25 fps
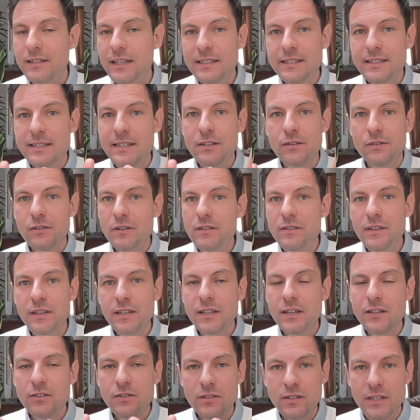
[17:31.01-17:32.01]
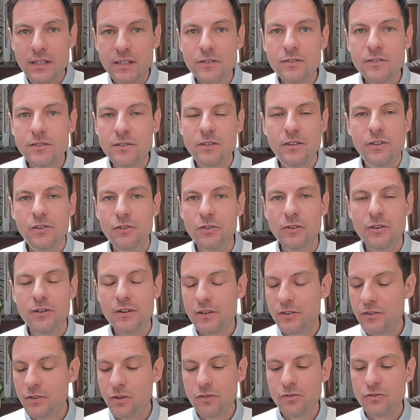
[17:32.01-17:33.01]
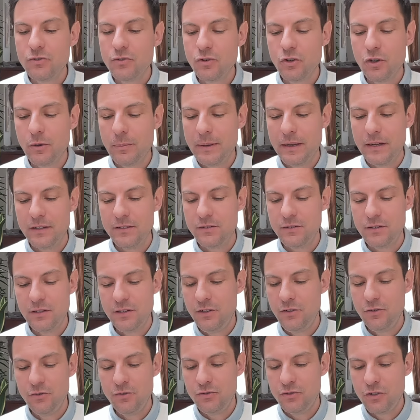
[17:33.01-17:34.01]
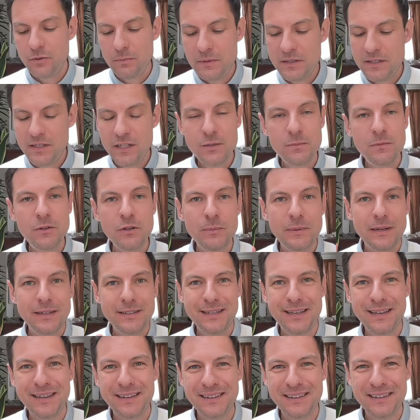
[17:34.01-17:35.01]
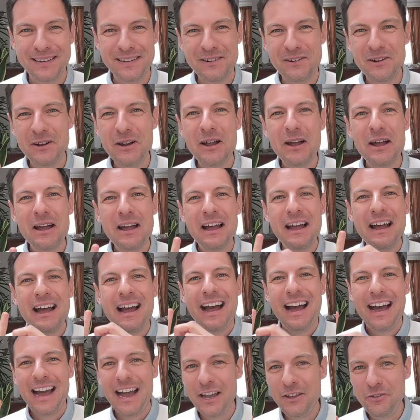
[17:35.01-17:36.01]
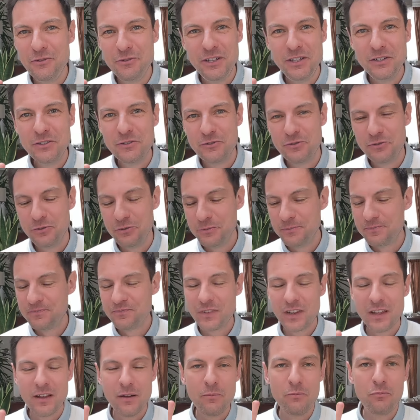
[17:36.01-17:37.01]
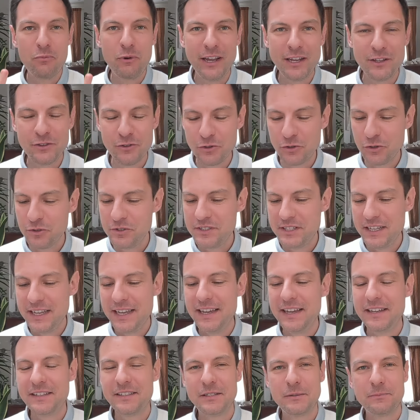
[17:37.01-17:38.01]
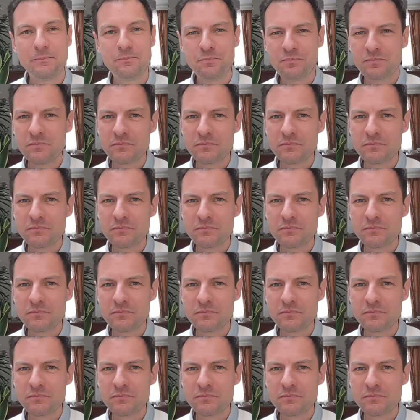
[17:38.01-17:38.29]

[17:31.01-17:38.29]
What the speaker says: That's the only thing that needs, don't talk about, don't message me about how you need to break no contact,